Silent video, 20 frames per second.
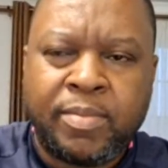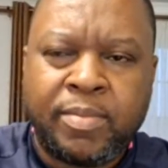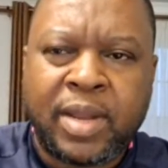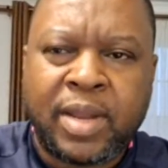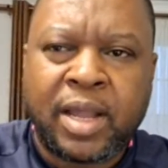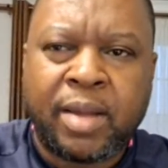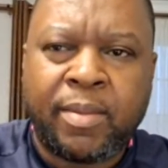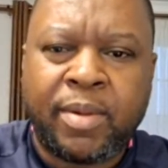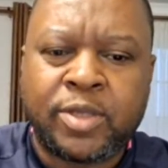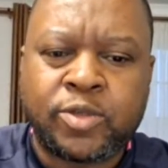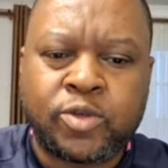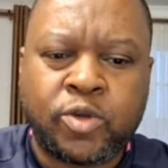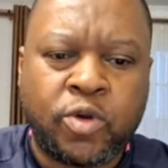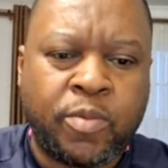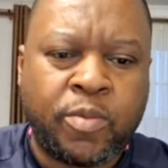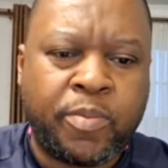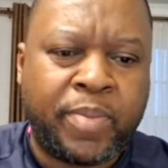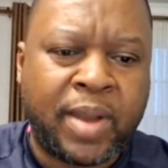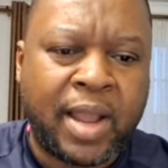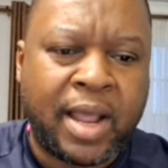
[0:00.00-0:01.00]
Mnangagwa has got
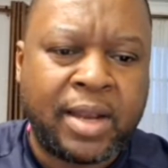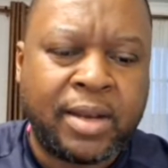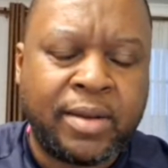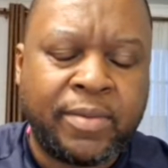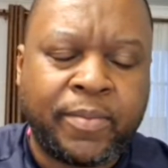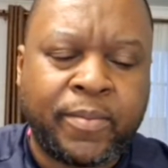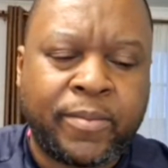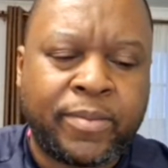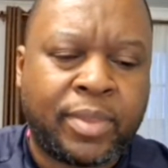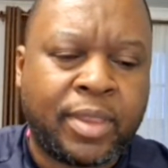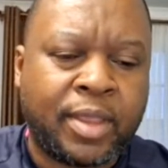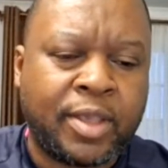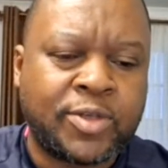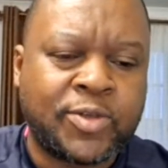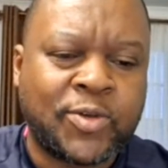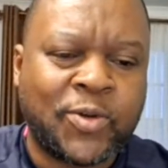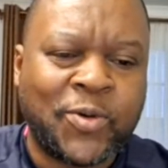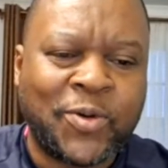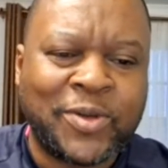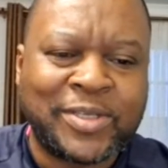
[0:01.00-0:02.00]
no plan.
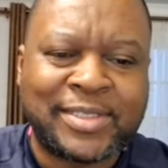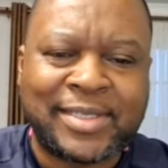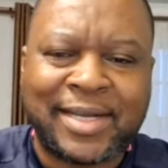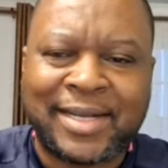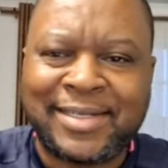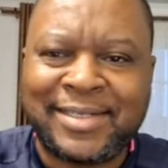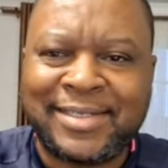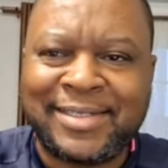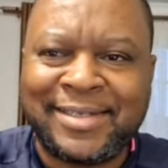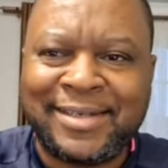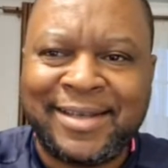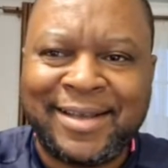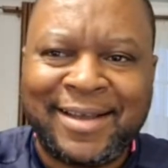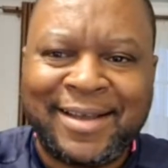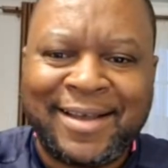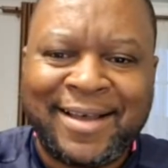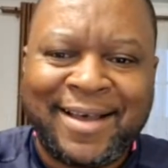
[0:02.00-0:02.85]
He's got no strategy.